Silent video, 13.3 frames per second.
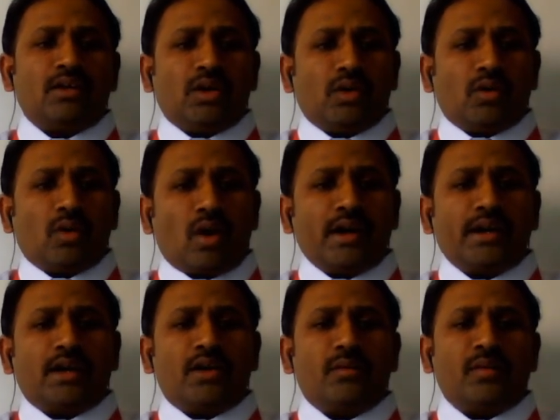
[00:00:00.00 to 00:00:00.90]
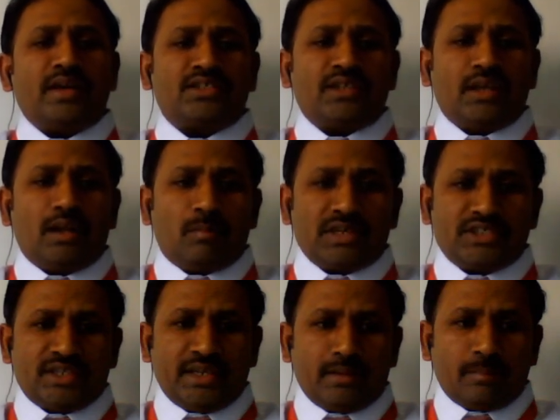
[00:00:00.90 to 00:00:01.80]
non-conventional
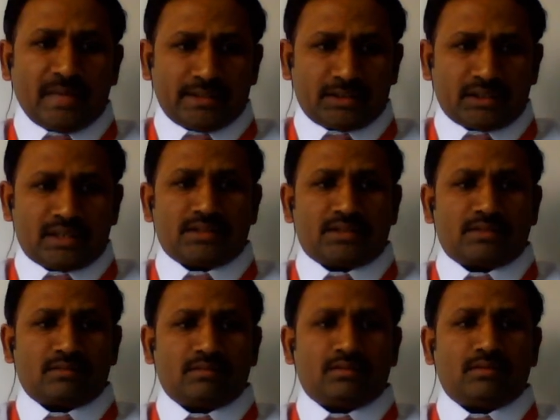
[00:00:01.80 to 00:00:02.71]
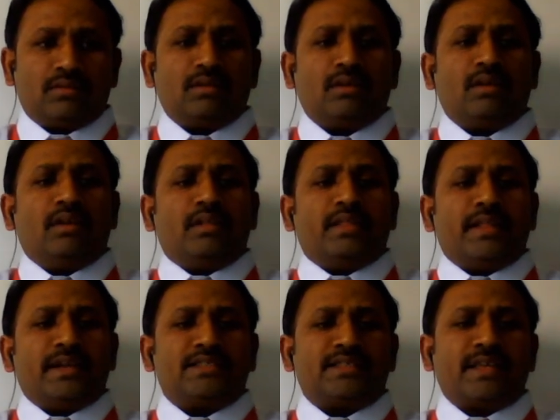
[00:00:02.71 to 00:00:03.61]
machining methods.
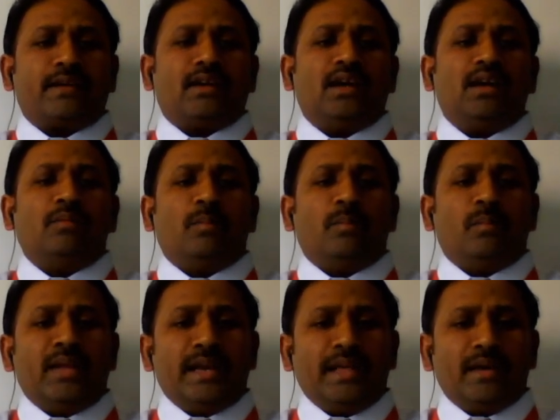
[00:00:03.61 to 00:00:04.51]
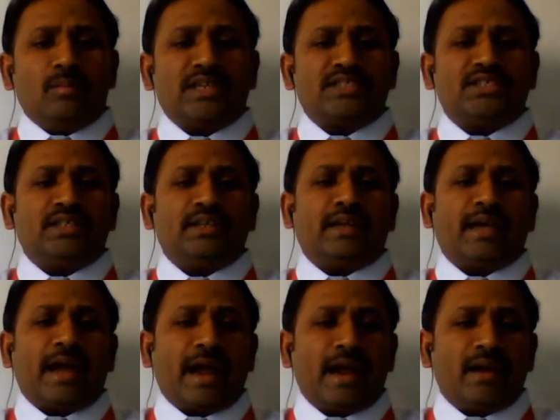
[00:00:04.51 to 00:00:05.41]
Then second, milling machine
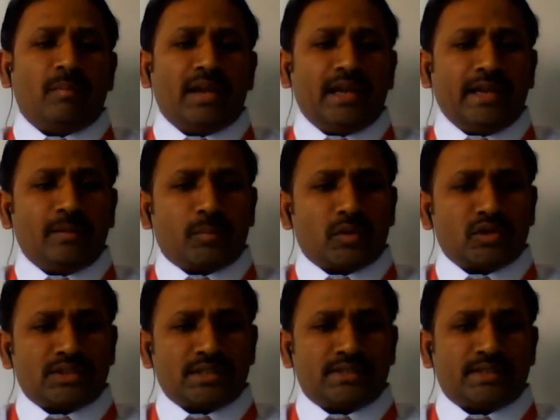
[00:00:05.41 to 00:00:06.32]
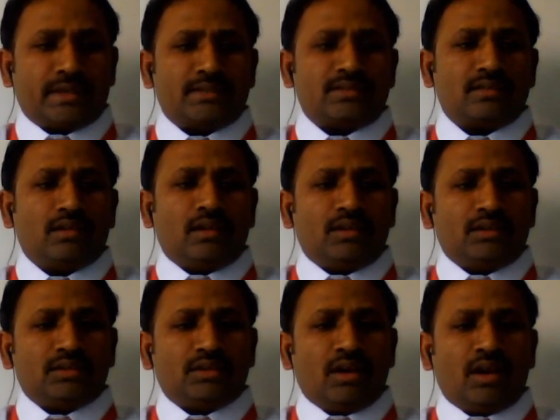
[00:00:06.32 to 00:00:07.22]
and milling processes.
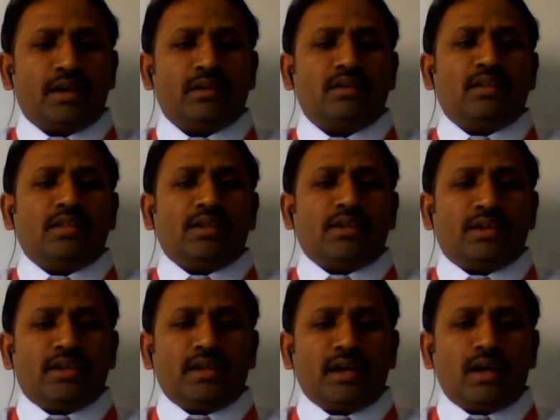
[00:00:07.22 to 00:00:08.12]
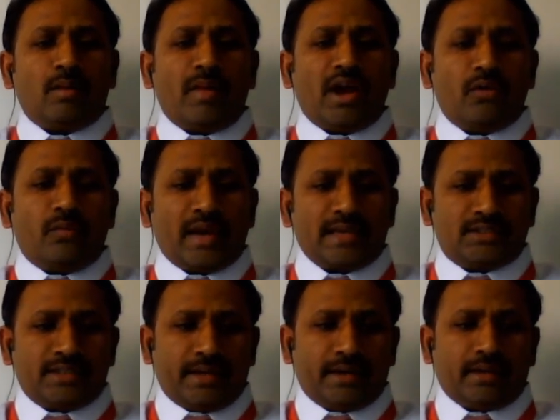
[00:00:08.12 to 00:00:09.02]
Third, gear
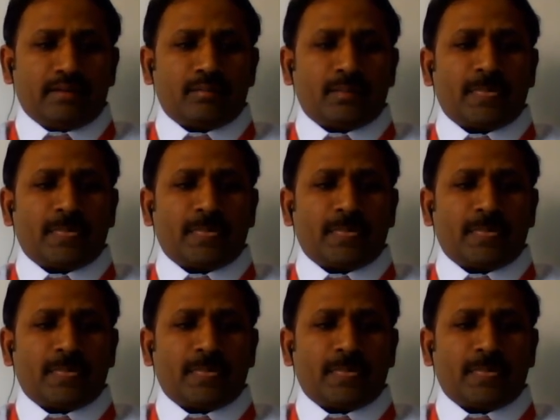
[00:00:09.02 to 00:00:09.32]
manufacturing.